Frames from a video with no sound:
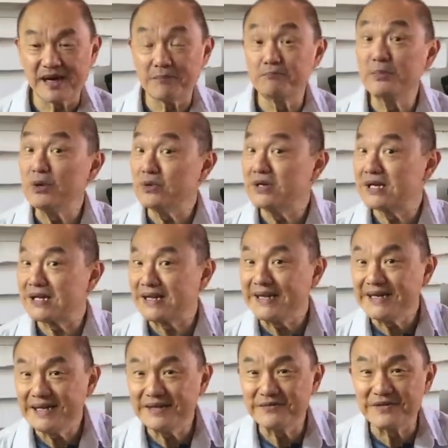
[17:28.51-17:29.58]
boot
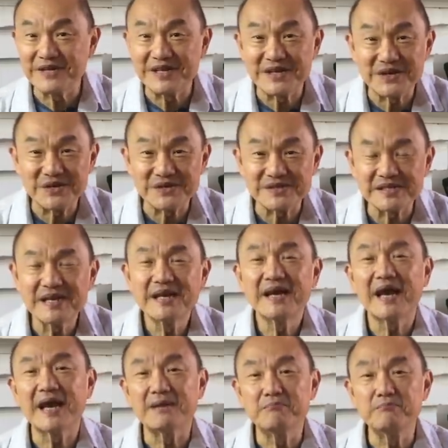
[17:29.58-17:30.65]
cleaning videos,
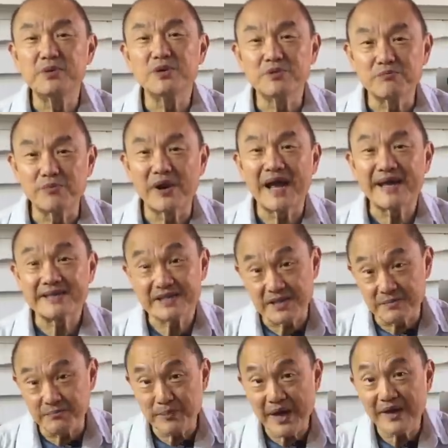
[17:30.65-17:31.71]
and boot brand
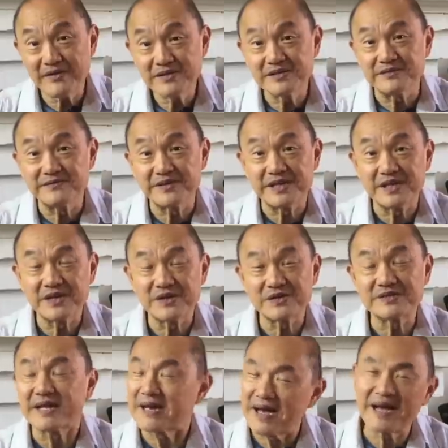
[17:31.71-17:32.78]
comparison
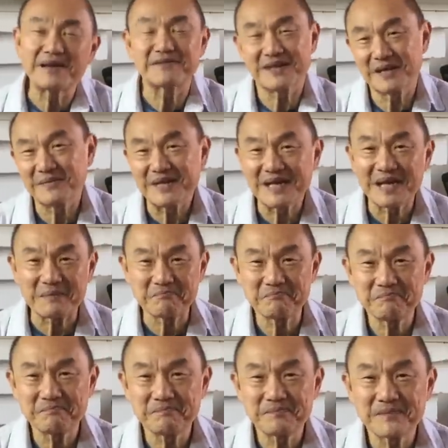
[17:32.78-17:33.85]
videos that I have coming up.
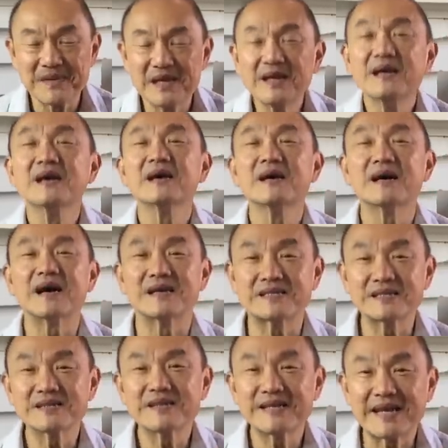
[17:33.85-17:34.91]

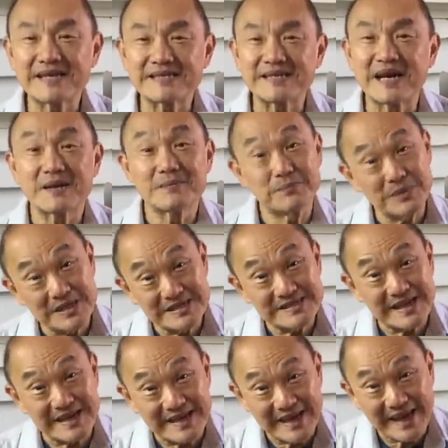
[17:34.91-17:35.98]
Until the next time, please
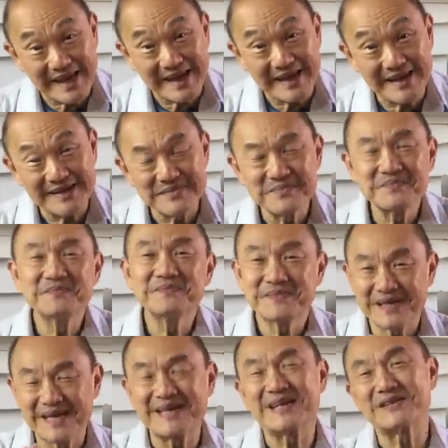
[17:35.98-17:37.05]
take care,
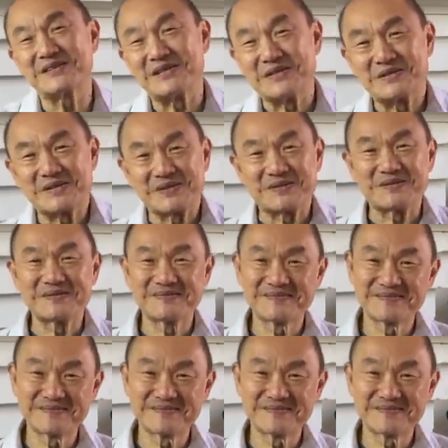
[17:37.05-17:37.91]
and I'll see you soon.